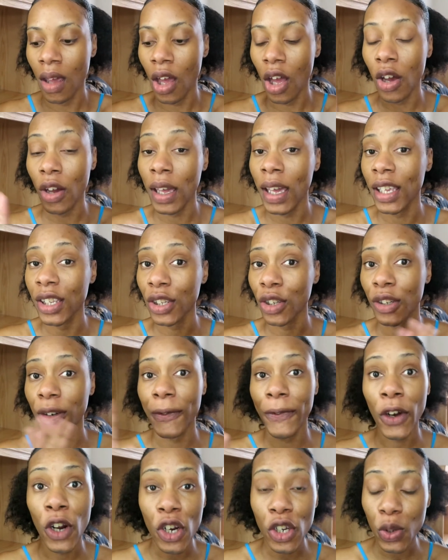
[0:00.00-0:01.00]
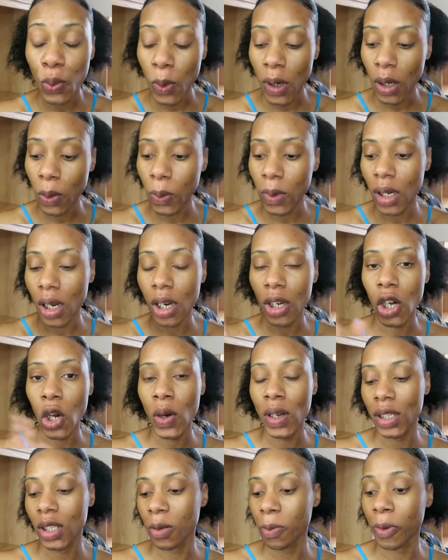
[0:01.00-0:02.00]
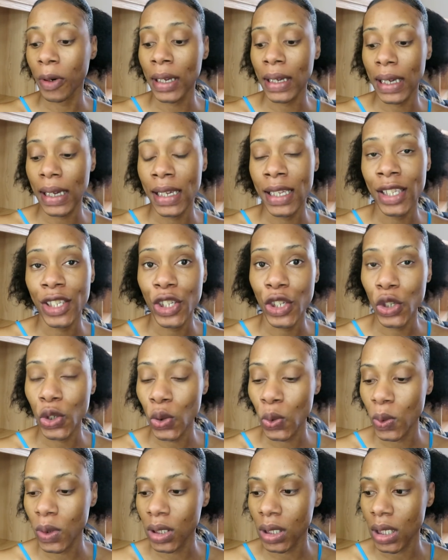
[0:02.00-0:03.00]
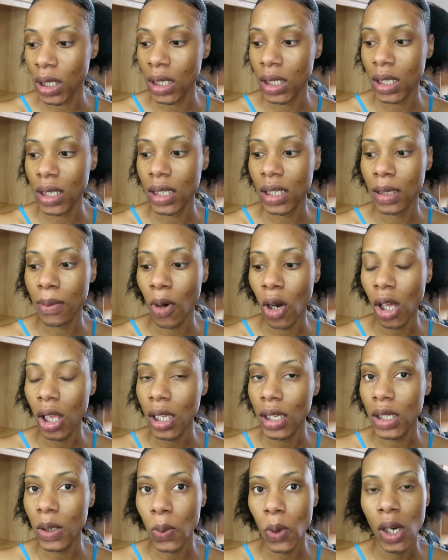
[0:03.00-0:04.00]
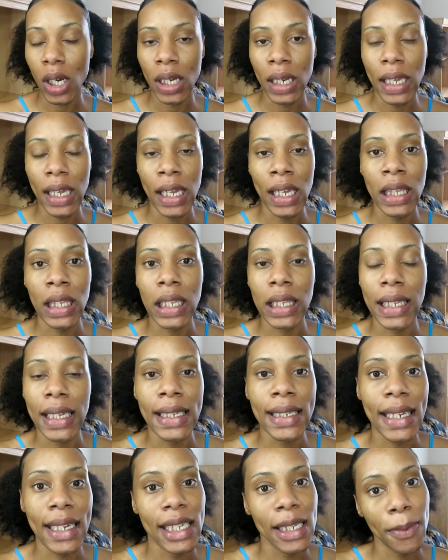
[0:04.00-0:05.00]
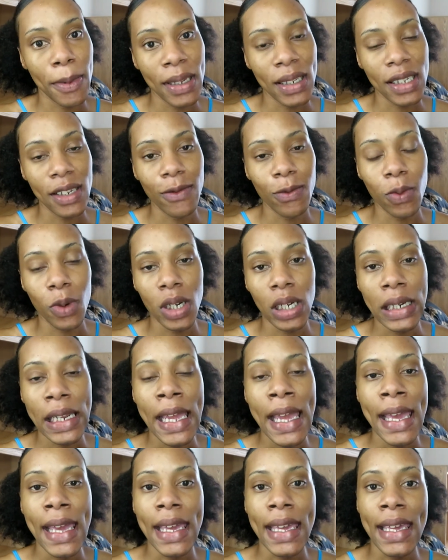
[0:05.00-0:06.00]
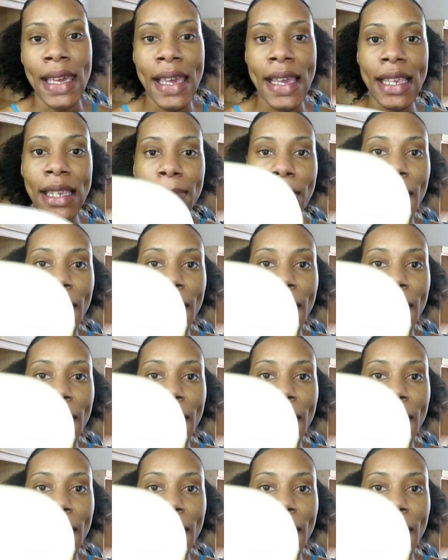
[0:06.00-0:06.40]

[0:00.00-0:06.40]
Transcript: Okay, so the first one we are going to break into, which is the smallest one and the least expensive one, is